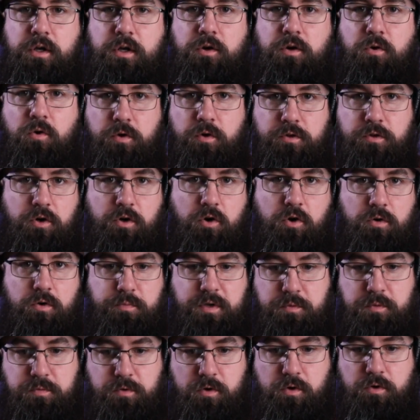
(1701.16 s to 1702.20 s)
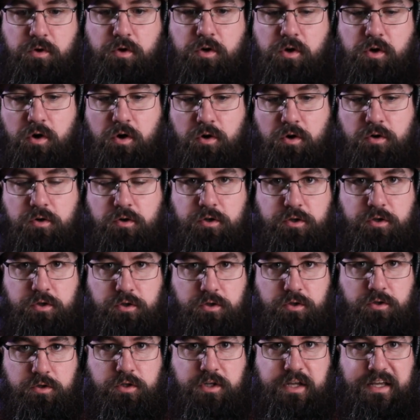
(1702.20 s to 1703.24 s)
on the OMP protocol,
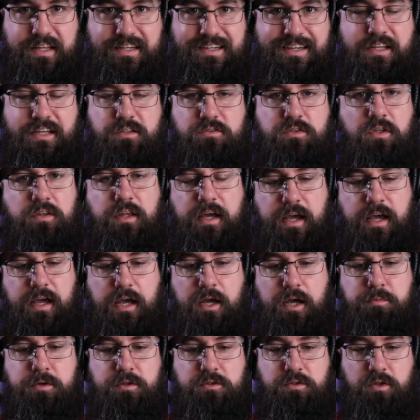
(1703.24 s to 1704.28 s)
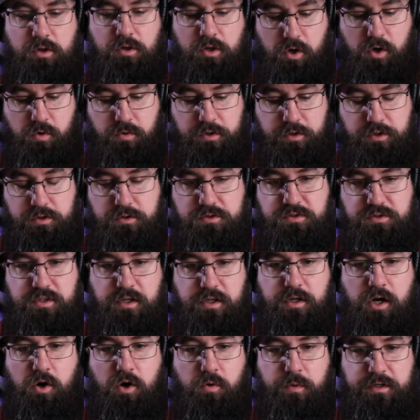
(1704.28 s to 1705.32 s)
you're getting into the habit to lower your
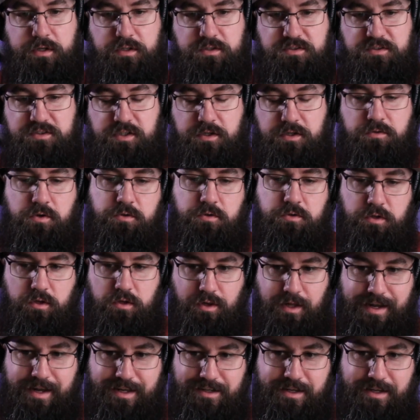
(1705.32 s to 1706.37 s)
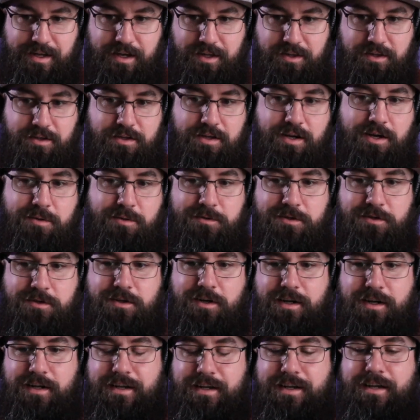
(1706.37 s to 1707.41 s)
stick all the way to zero to land the
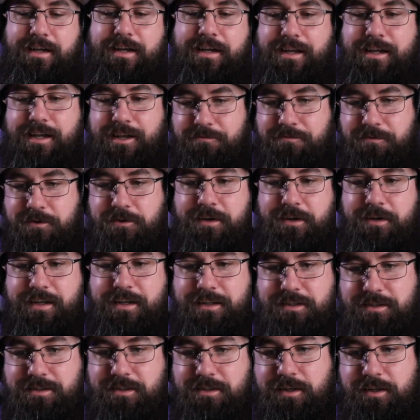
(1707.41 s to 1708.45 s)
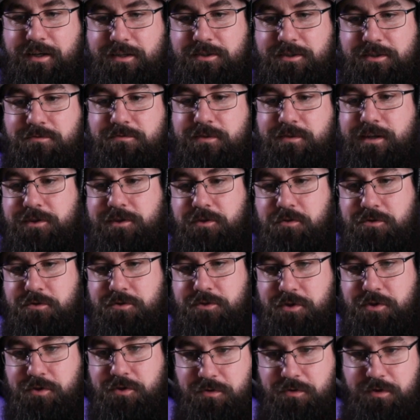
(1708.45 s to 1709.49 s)
helicopter. If you're in collective and you
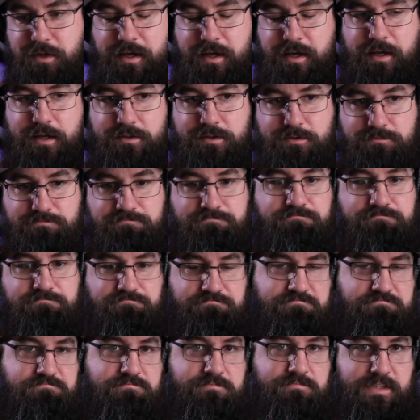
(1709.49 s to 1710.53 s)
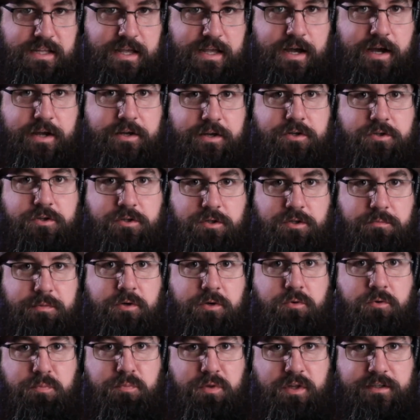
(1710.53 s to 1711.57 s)
do that, now you're going to
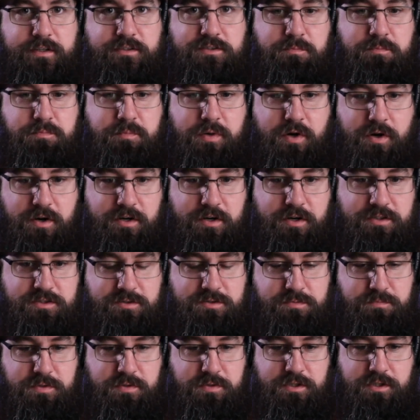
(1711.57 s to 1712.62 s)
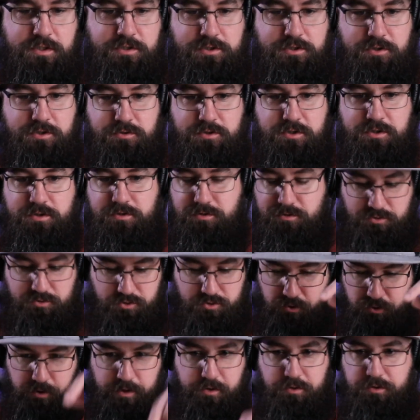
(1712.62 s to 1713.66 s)
be replacing parts because you just
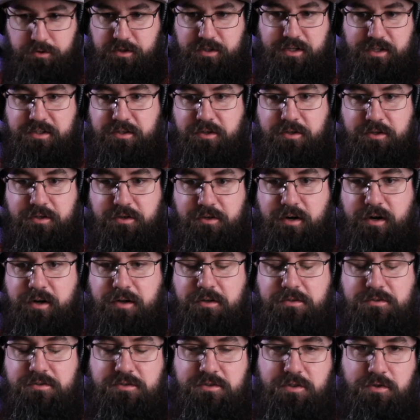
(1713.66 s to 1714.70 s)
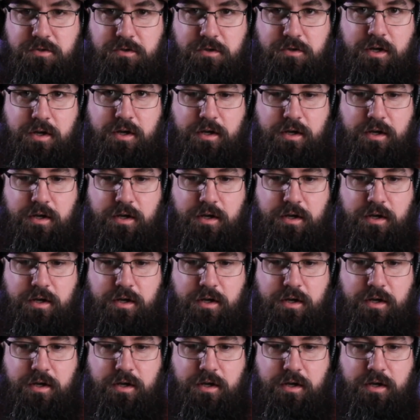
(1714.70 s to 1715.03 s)
drilled it into the ground. So